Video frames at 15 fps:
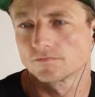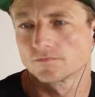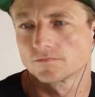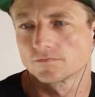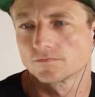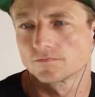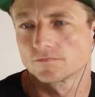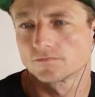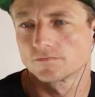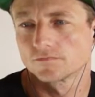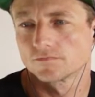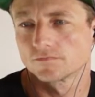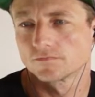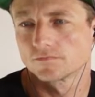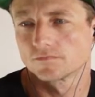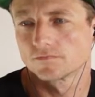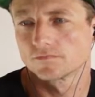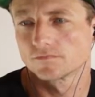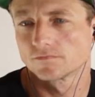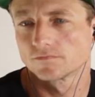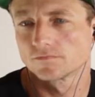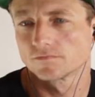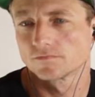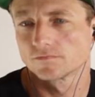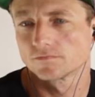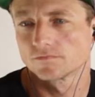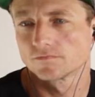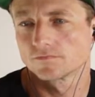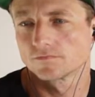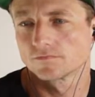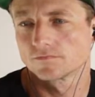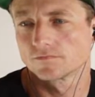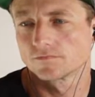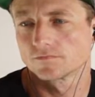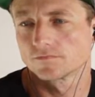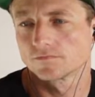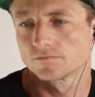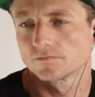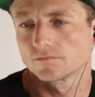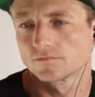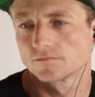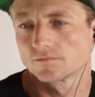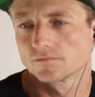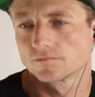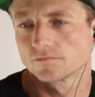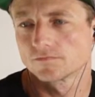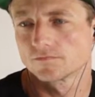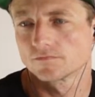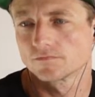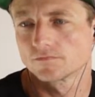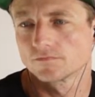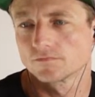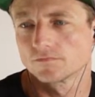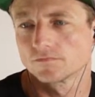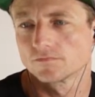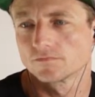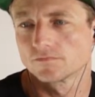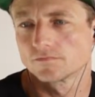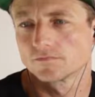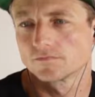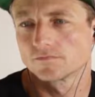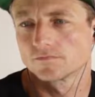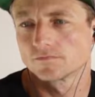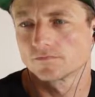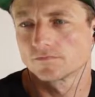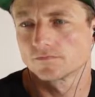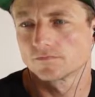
No words are spoken by the person on screen.